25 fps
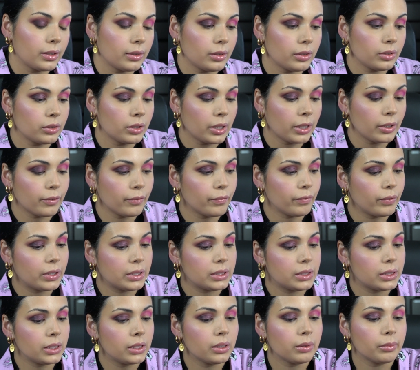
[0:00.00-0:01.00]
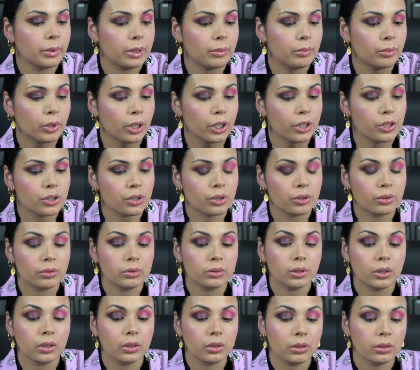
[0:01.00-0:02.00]
There's like a fuzzy on my brush.
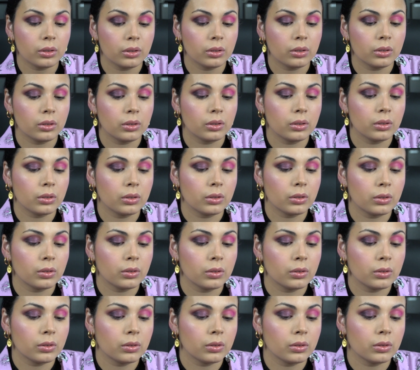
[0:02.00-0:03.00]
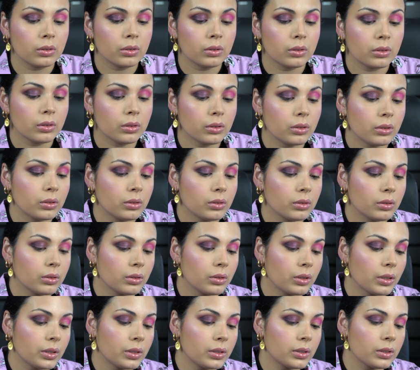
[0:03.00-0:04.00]
Hold on.
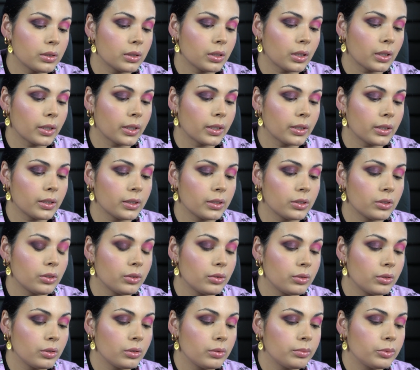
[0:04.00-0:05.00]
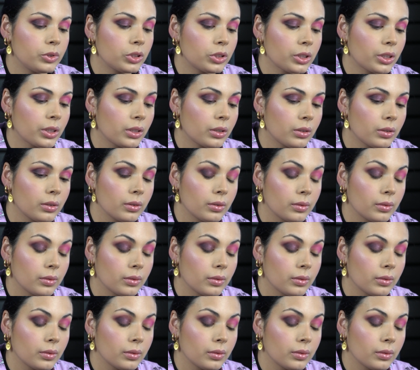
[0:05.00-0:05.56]
I suck at this YouTube shit.